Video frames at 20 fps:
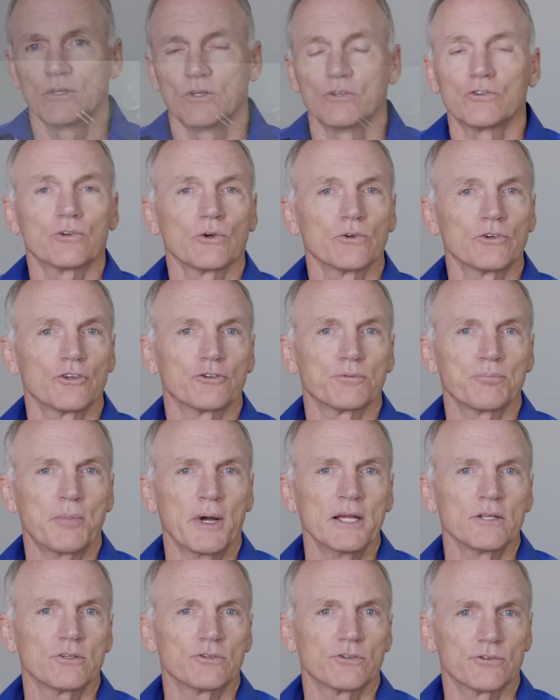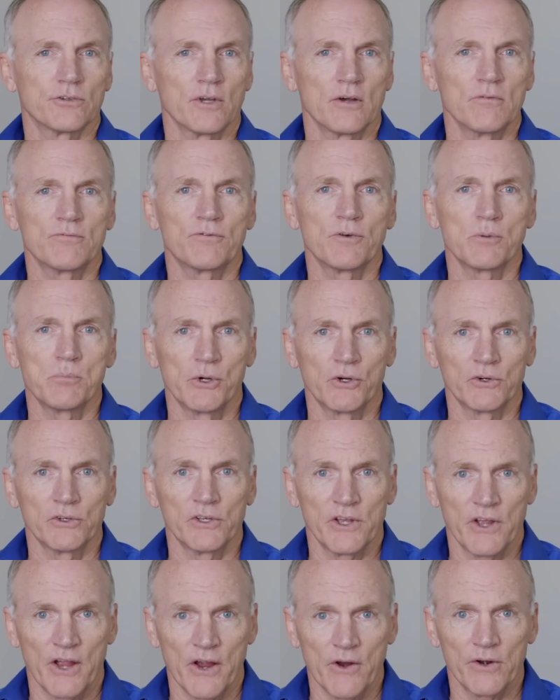So despite some
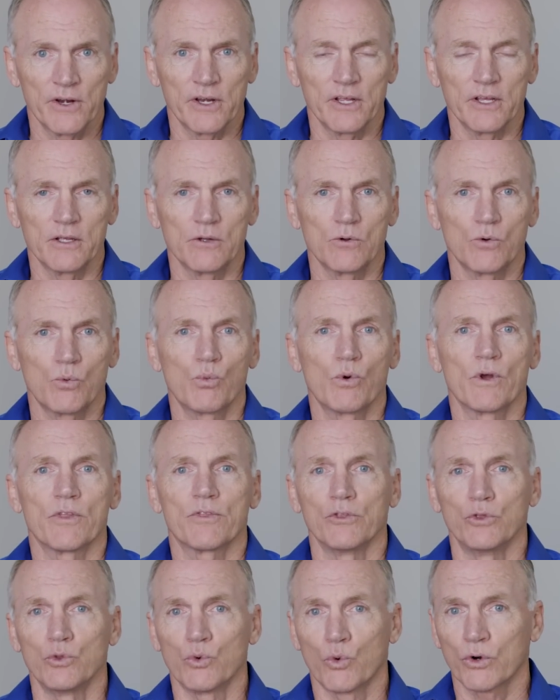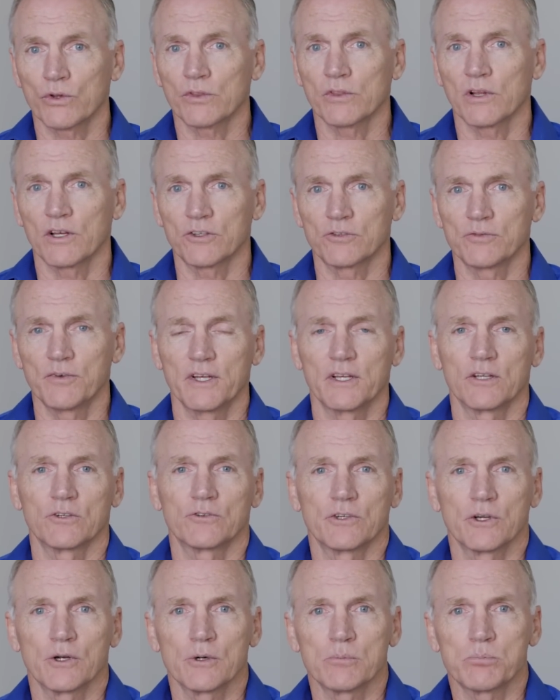familiarity with North Las
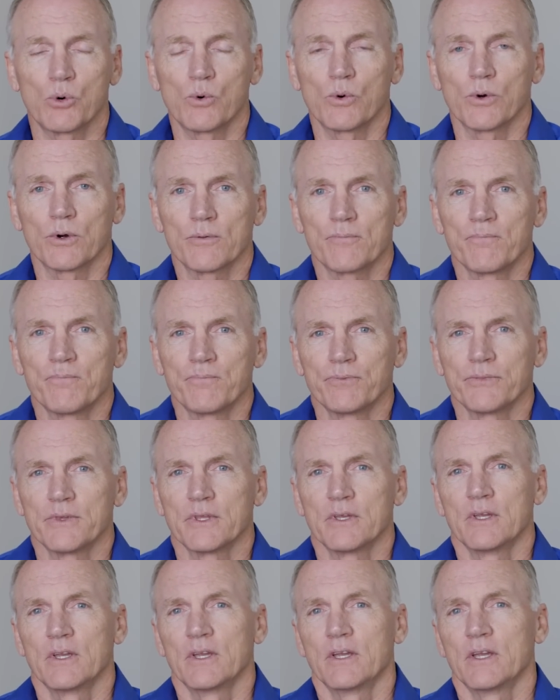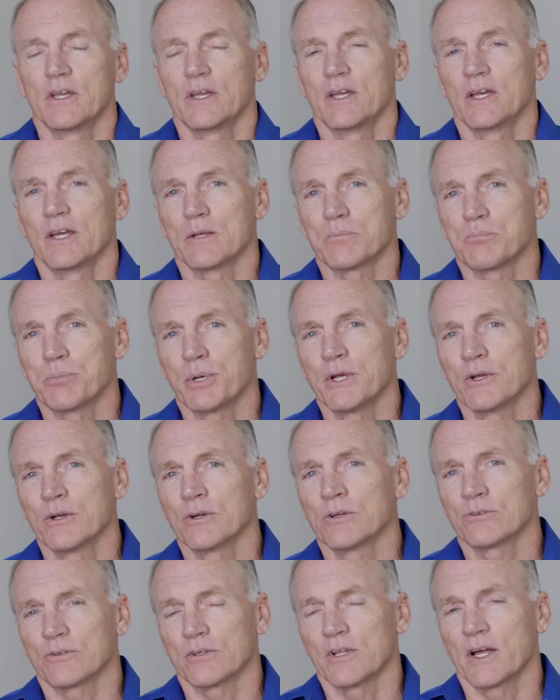Vegas Airport, it
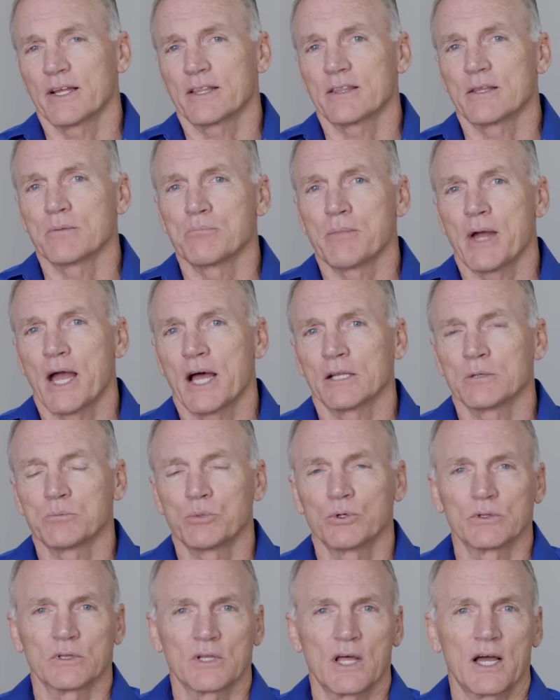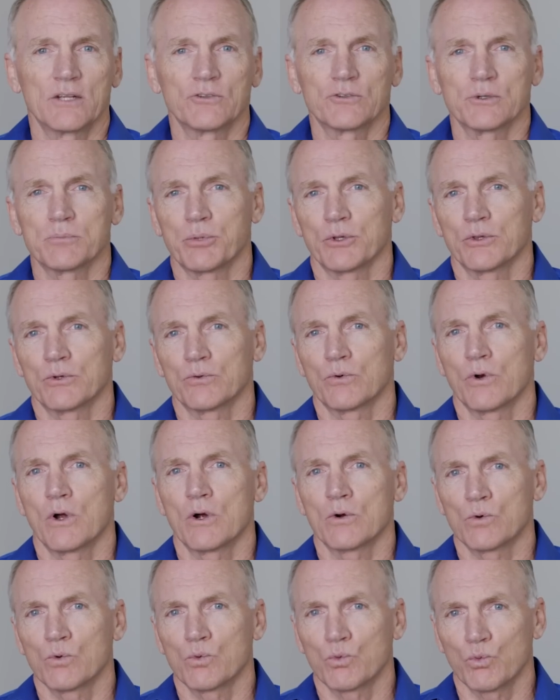appears like the Malibu lines up on the
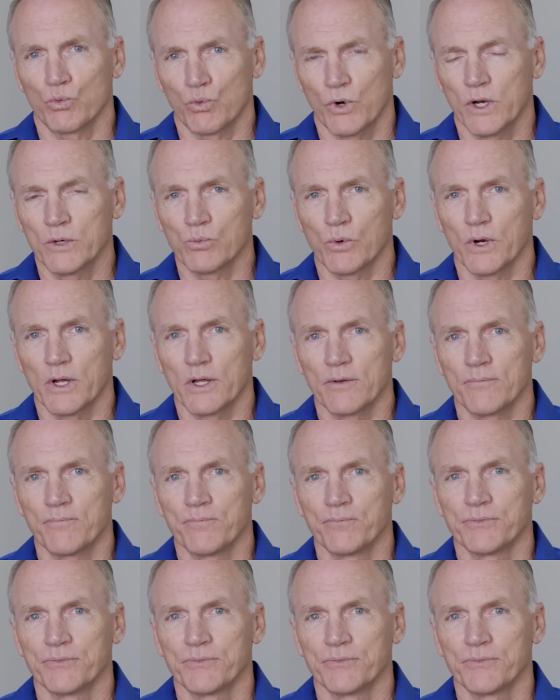wrong runway.